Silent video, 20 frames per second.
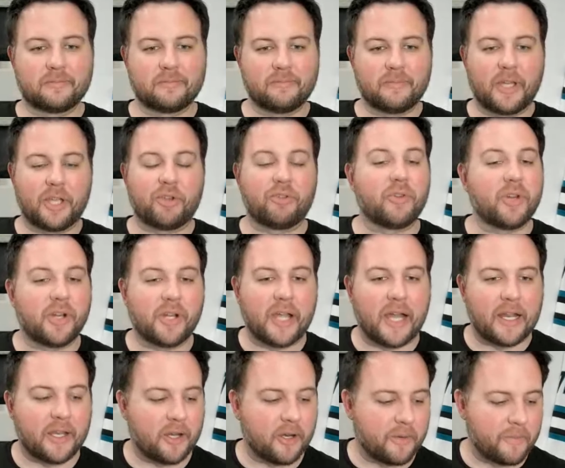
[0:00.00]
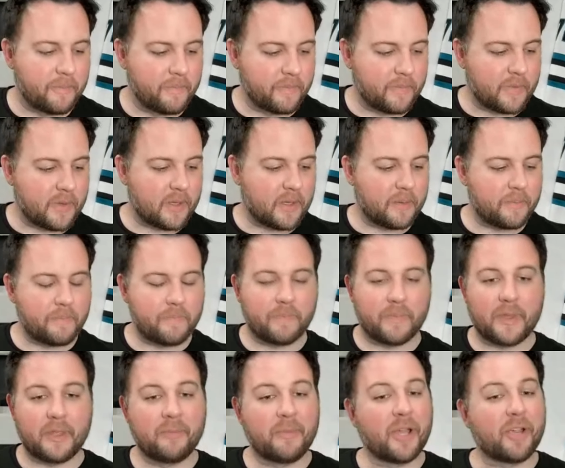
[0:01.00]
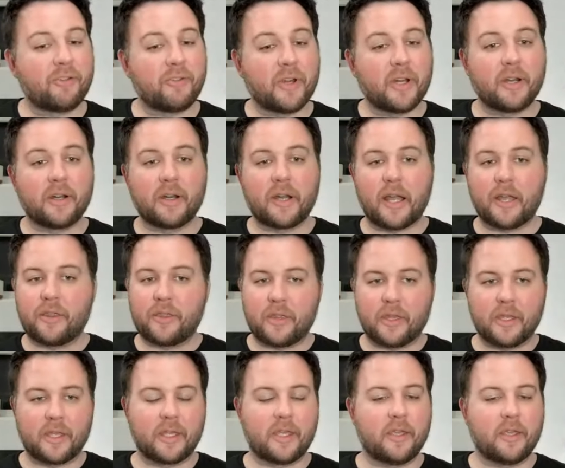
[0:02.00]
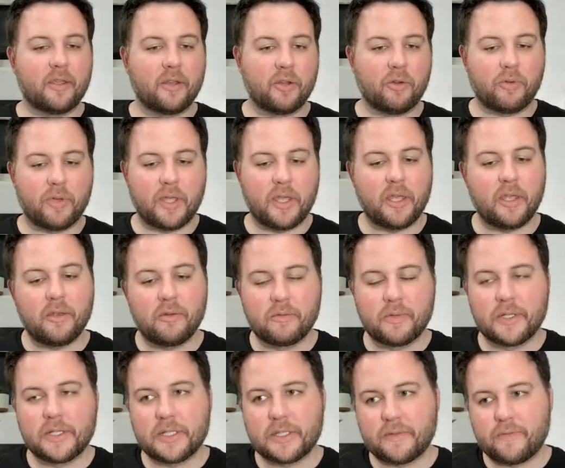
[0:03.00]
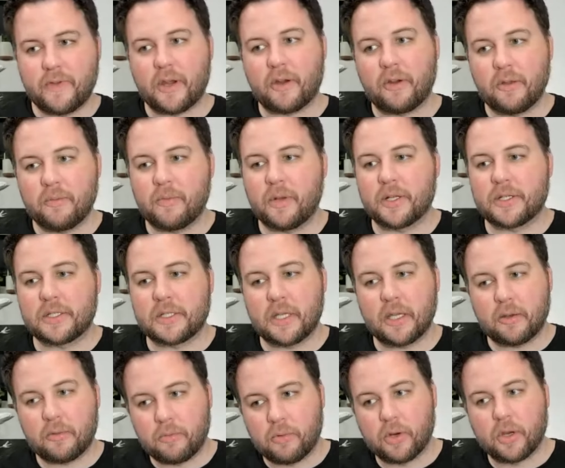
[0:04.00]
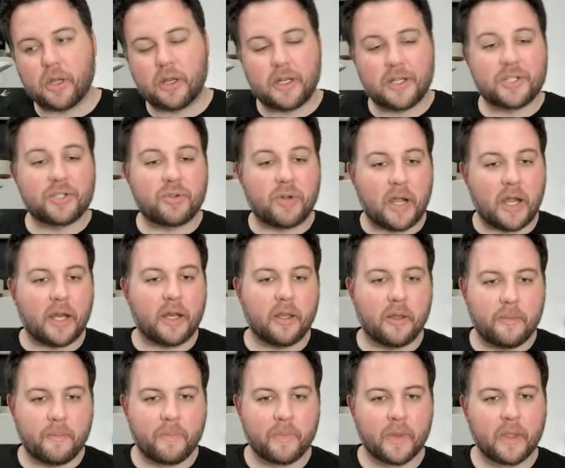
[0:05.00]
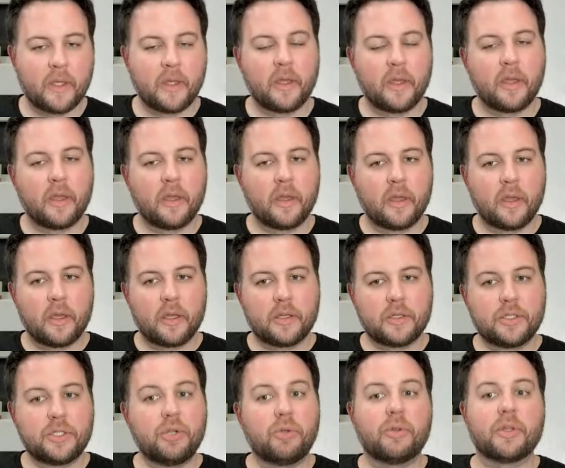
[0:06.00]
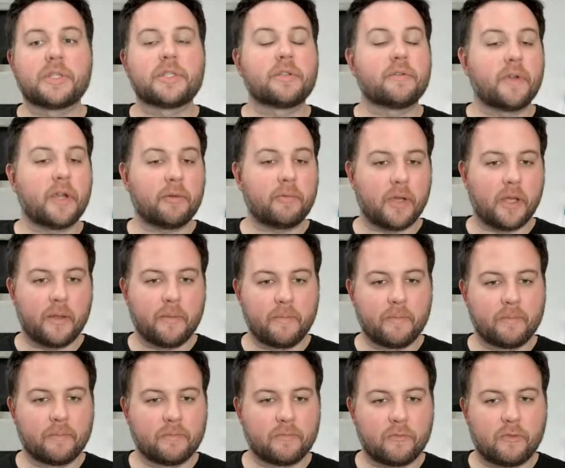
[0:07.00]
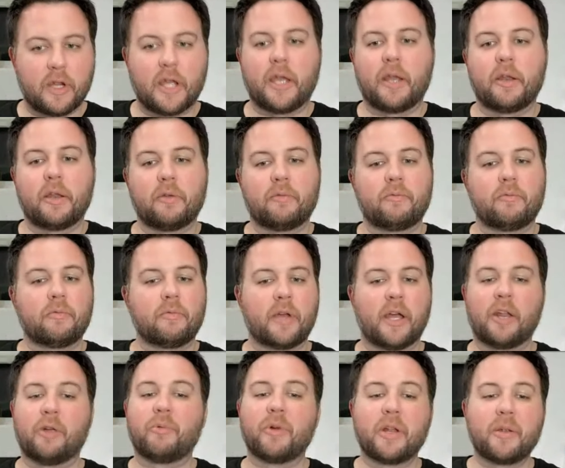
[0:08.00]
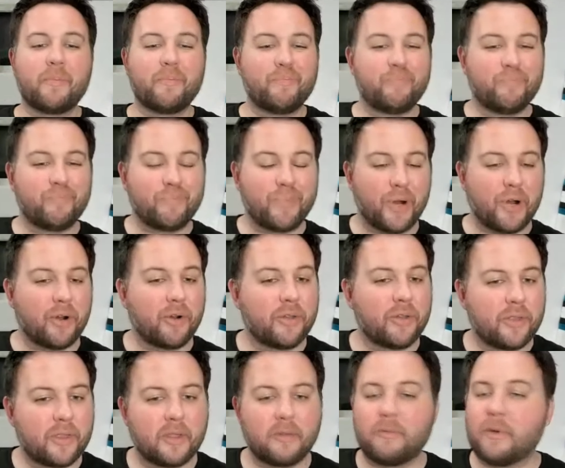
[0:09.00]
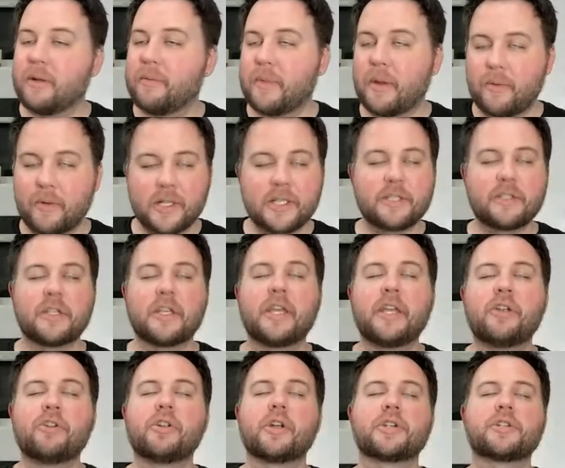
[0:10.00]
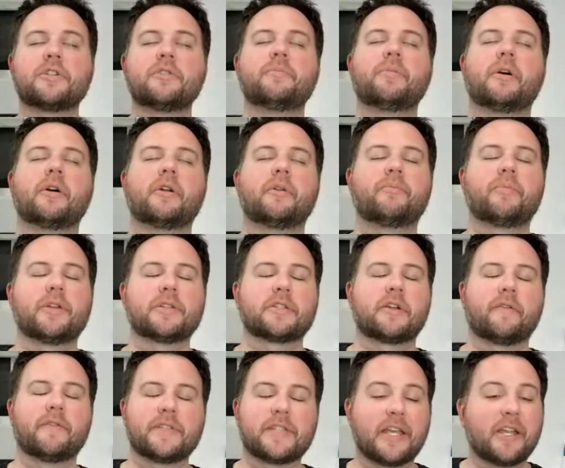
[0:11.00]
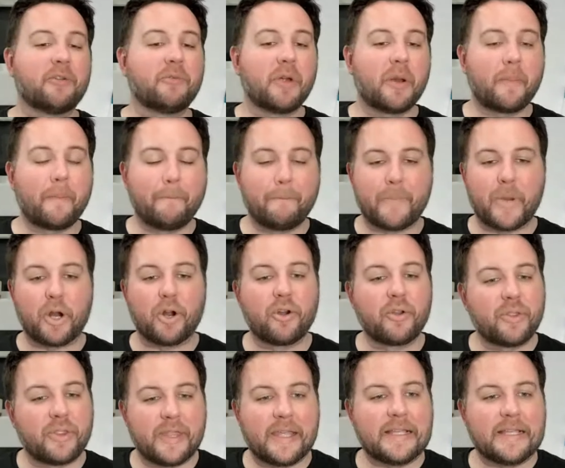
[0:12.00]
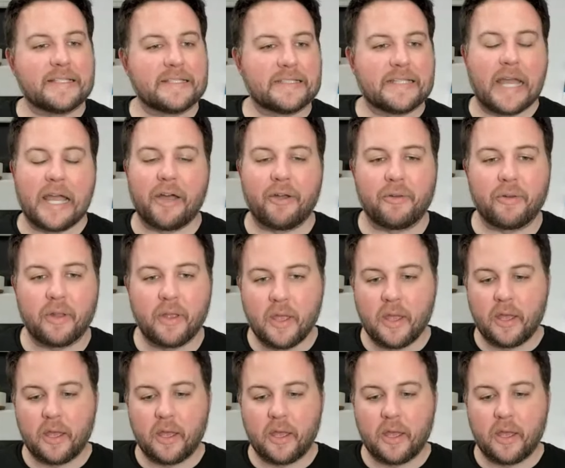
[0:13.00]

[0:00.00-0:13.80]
Mike Grier got here. And Mike Grier, I think he, you know, he was very much like, we're gonna try to do this the right way, right? I don't want to burn th- when remember in his introductory press conference i don't want to burn things down